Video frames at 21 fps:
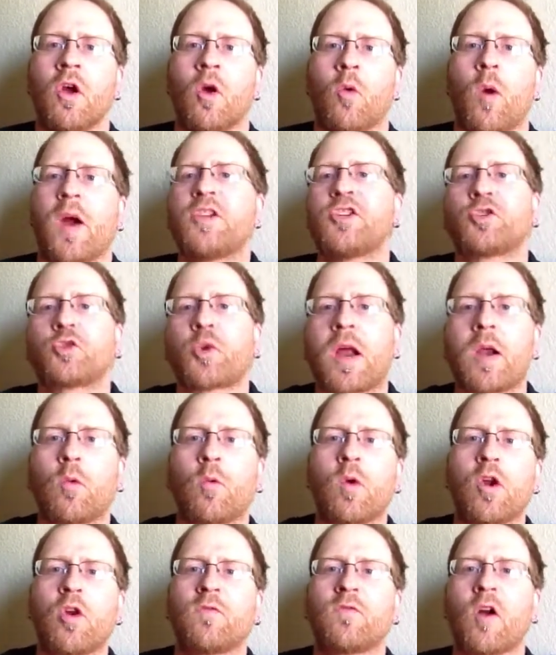Why'd you try to
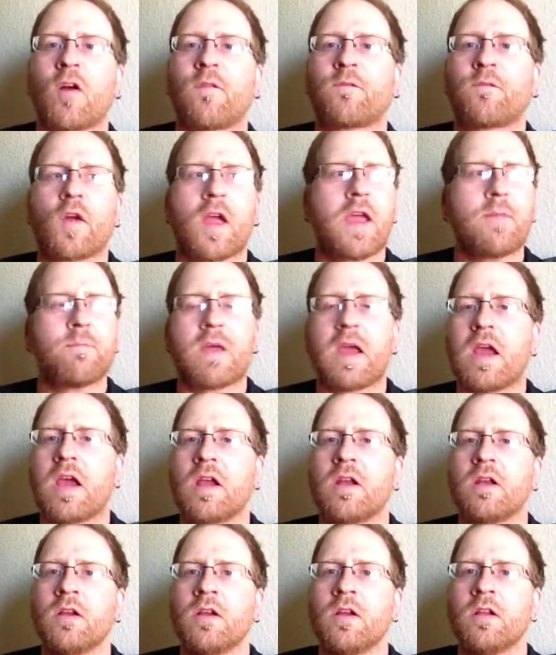run over our friend,
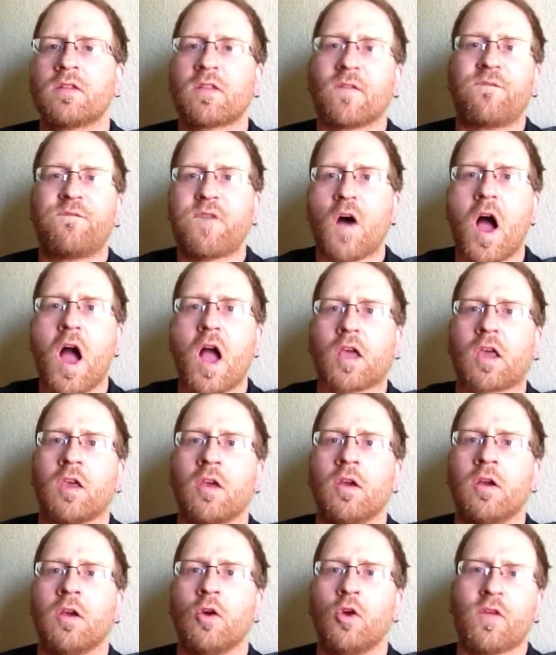man? The fuck?
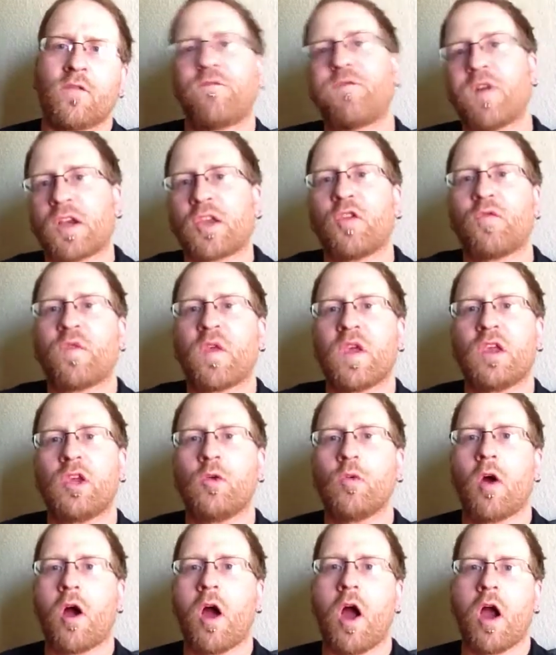Who the fuck you think
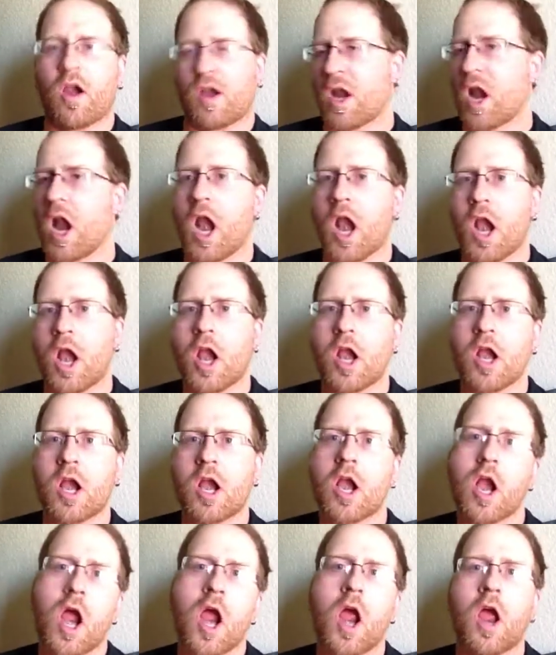you are?
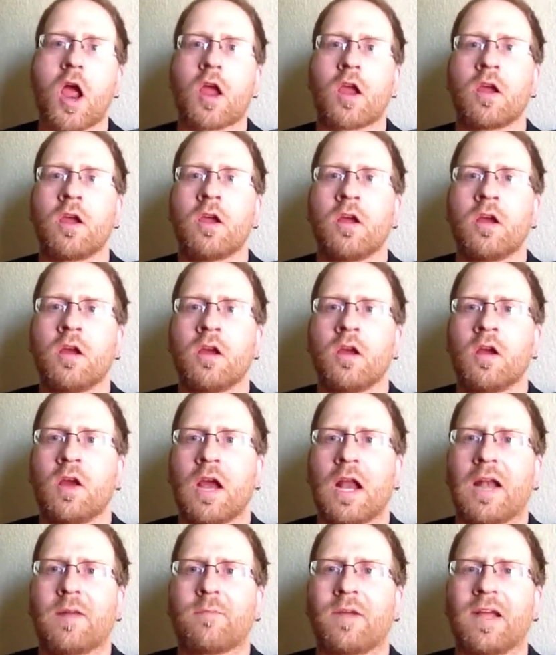Nah.
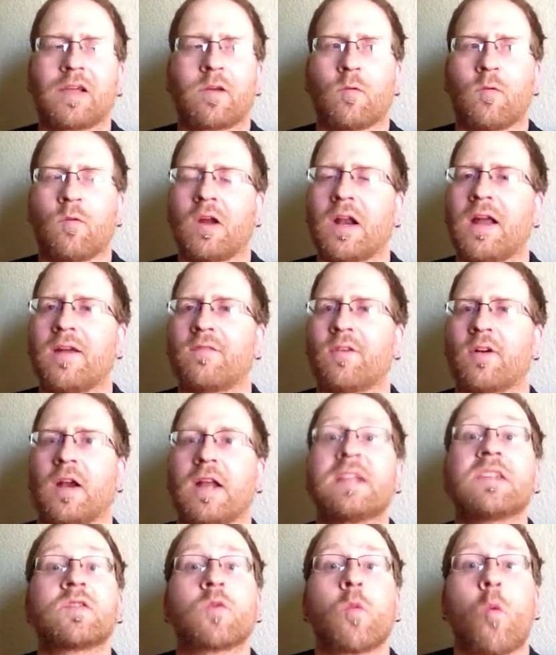And I'm like, whatever.
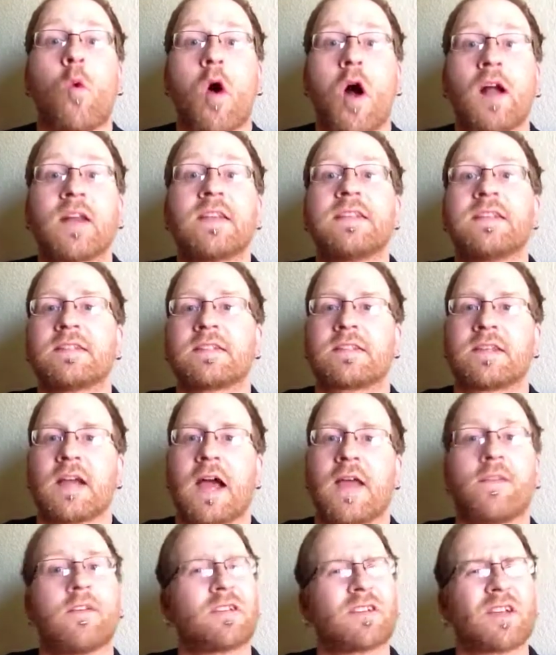I just walked
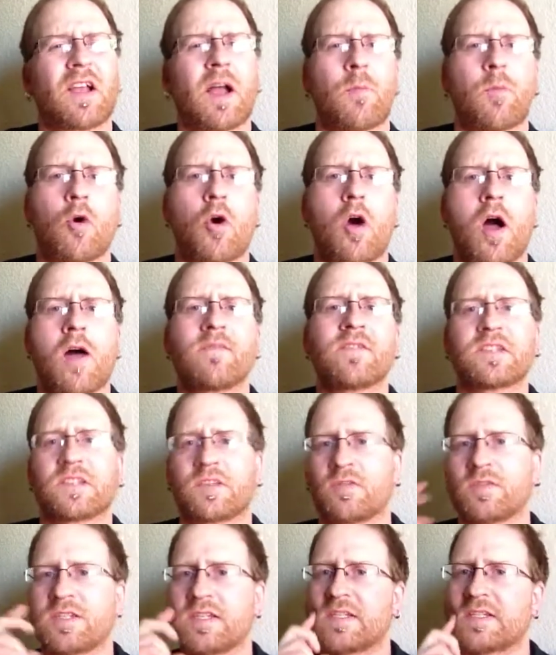inside. There's a couple
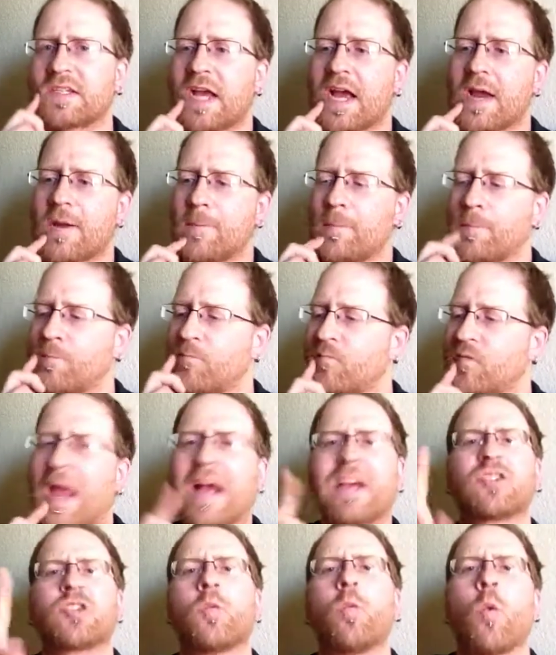officers inside.
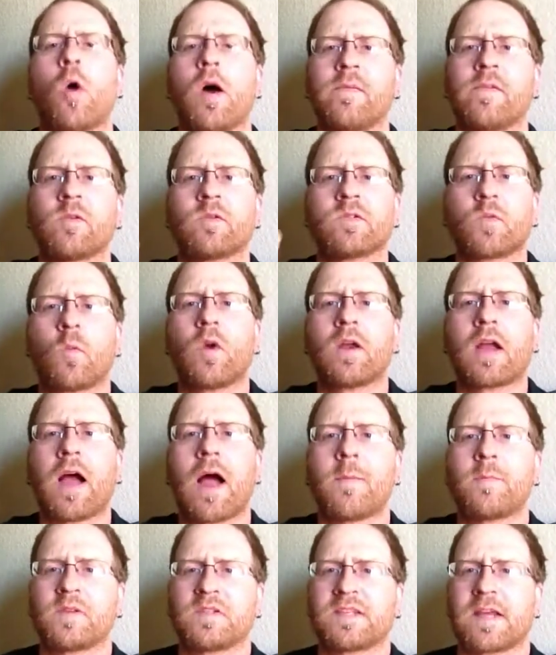Actually, one. There was one
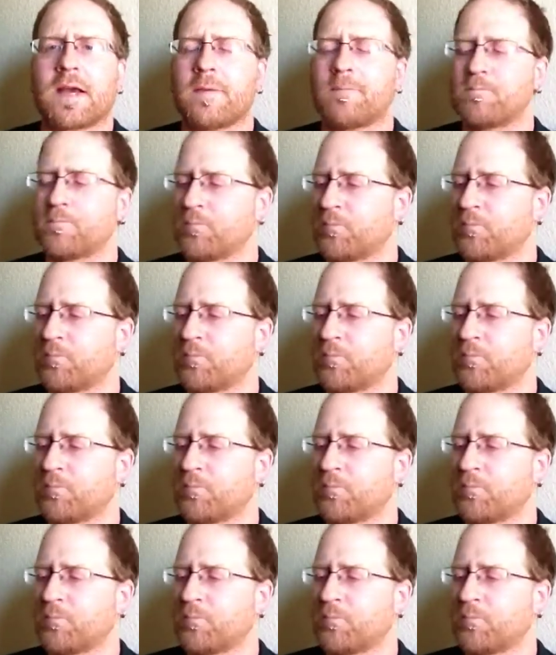cop inside.